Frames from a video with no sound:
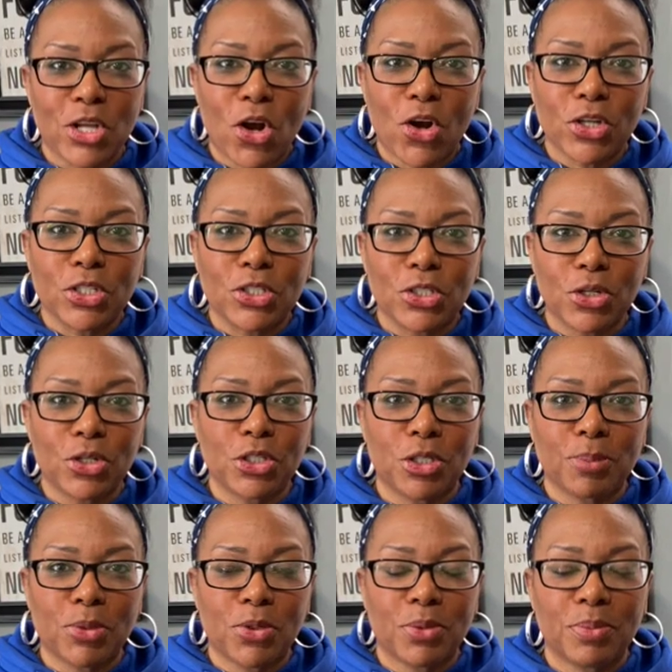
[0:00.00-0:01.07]
are
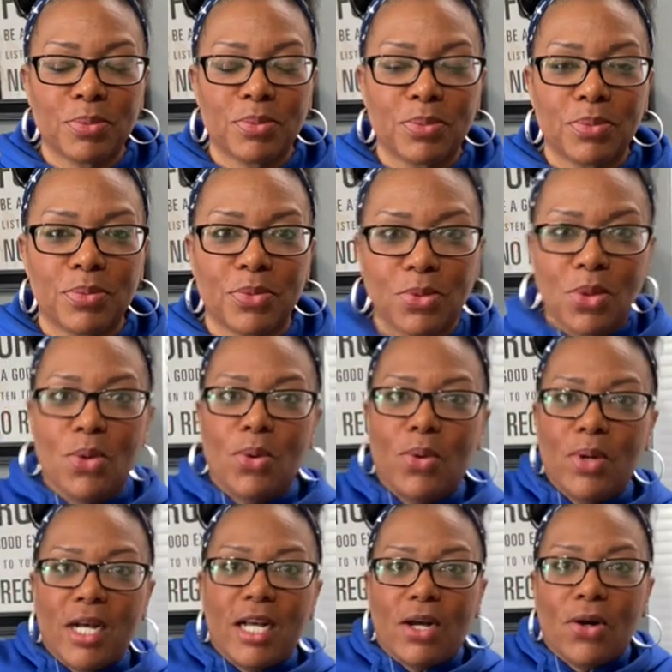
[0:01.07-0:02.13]
searchable.
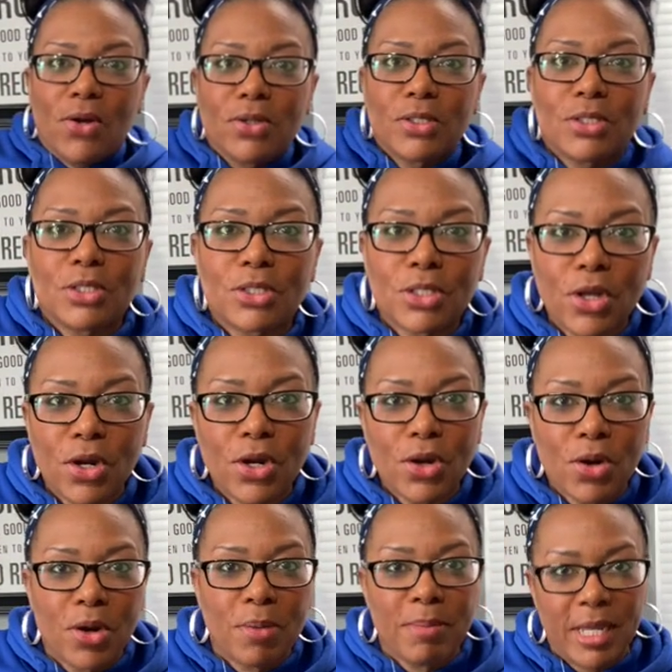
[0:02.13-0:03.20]
Well, sir
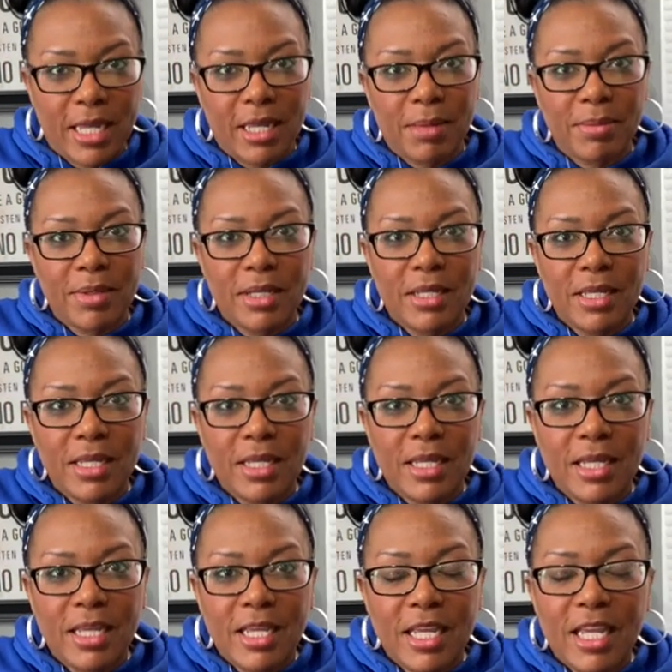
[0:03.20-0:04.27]
or ma'am,
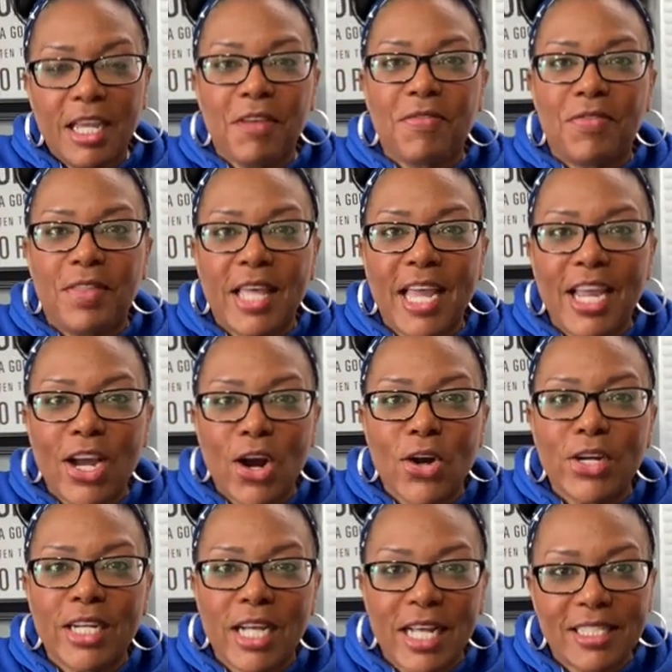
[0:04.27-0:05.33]
if they are
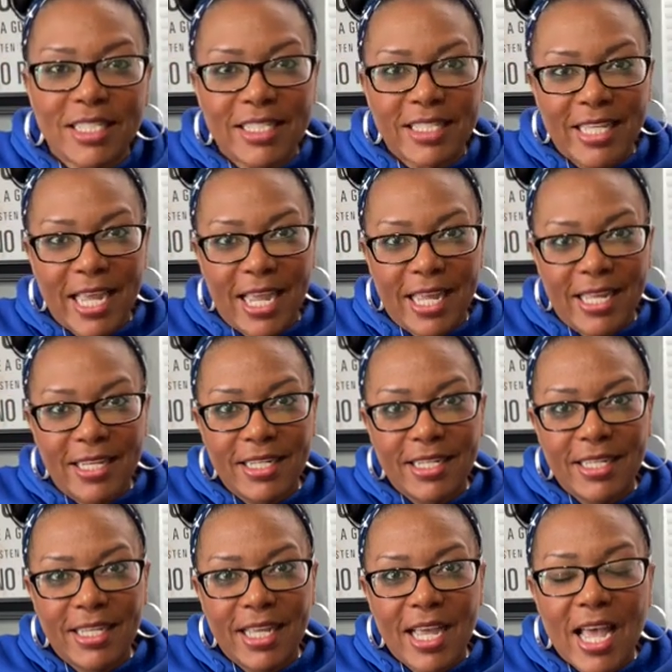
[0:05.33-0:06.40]
not scanned,
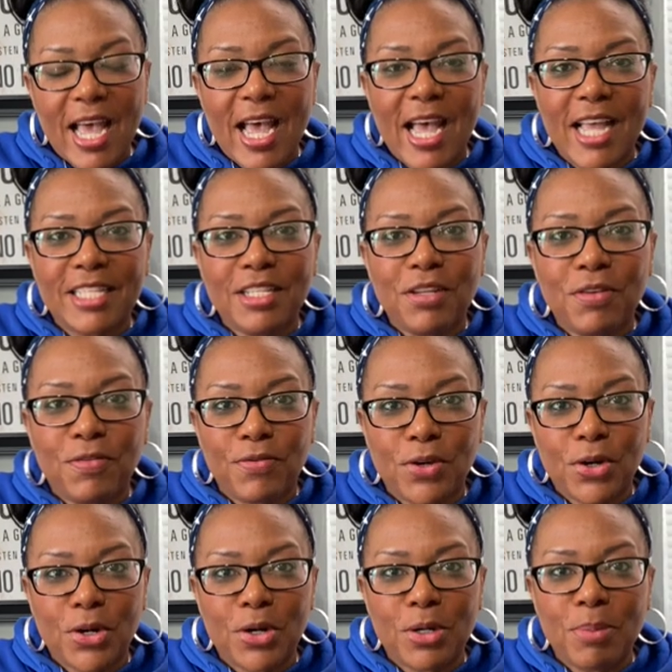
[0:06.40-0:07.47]
as
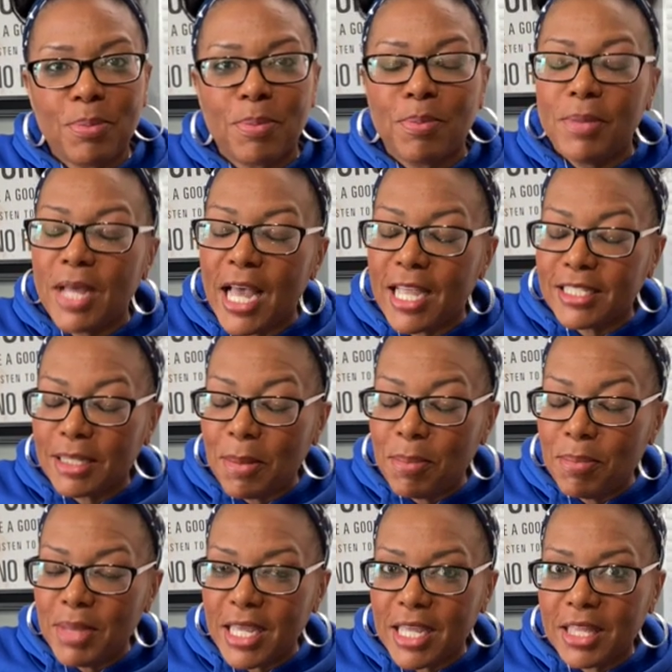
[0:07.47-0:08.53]
inferred as a
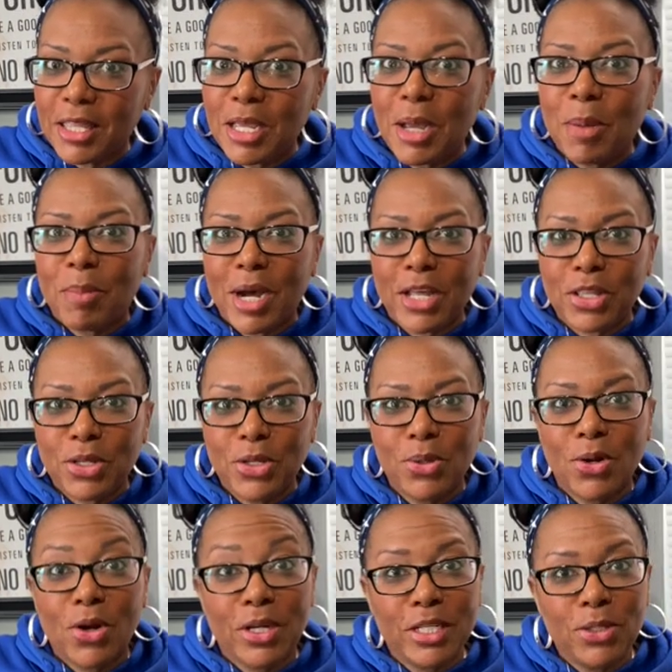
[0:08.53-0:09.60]
myth by the
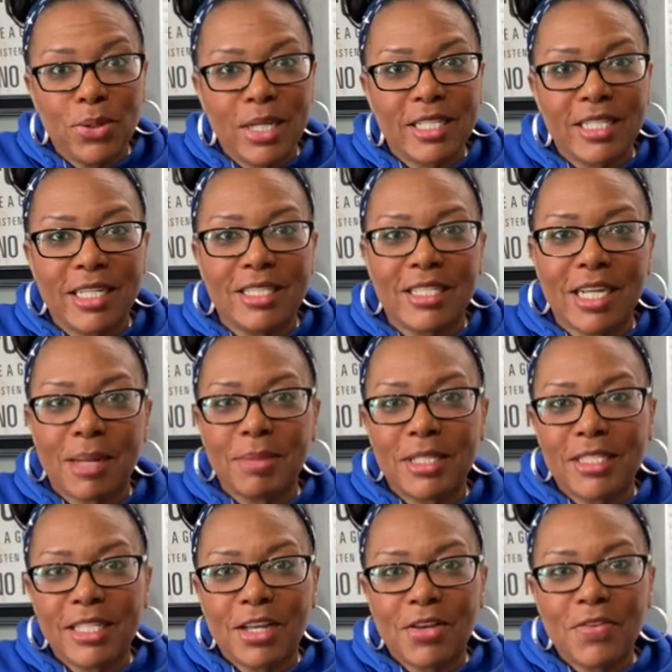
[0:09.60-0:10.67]
on USAJOB
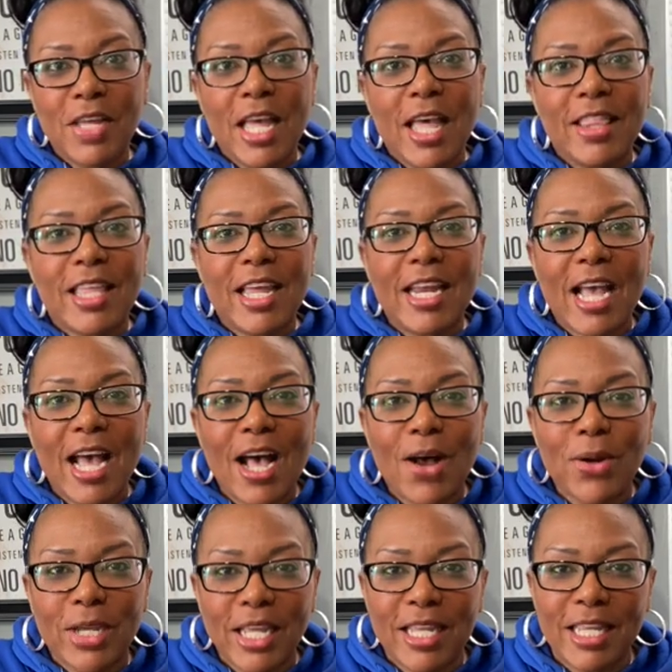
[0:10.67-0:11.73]
itself, then how
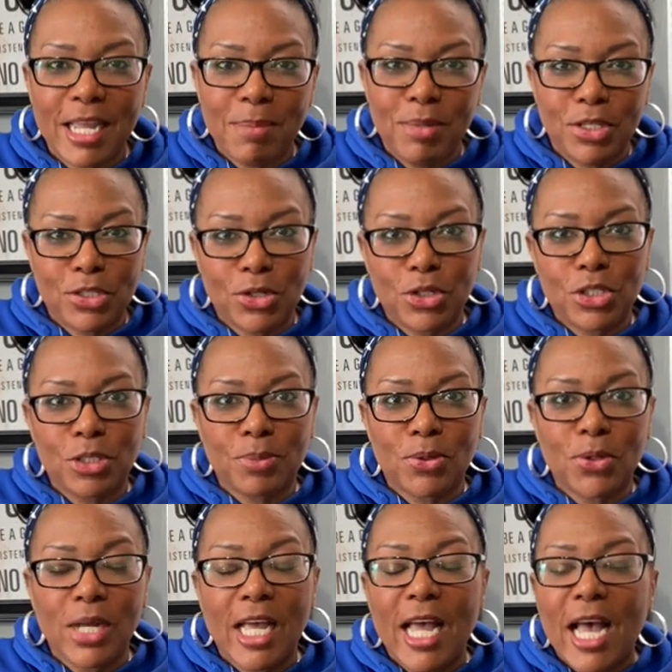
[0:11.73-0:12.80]
can they be searchable?
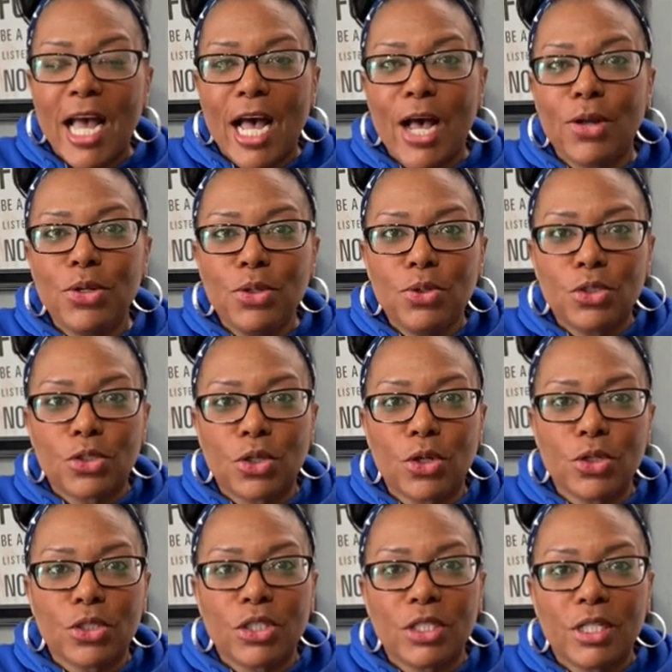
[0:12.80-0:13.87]
How do you
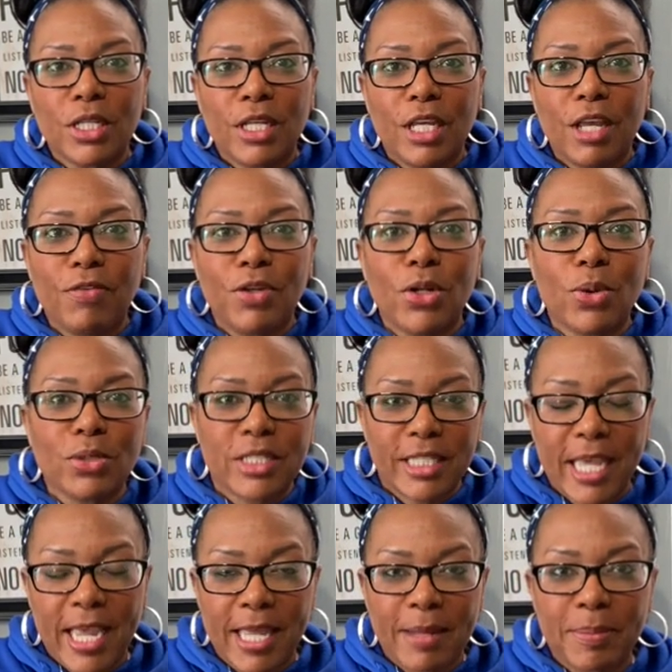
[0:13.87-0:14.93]
search if you don't
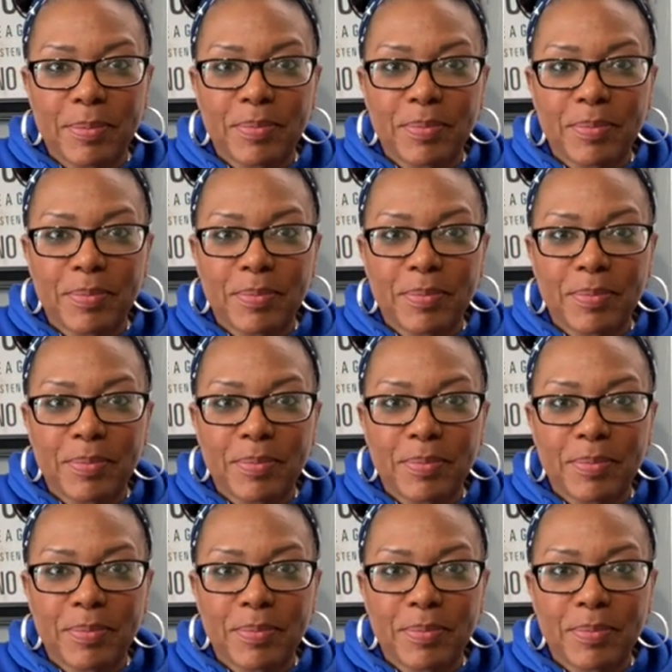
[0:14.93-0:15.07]
scan?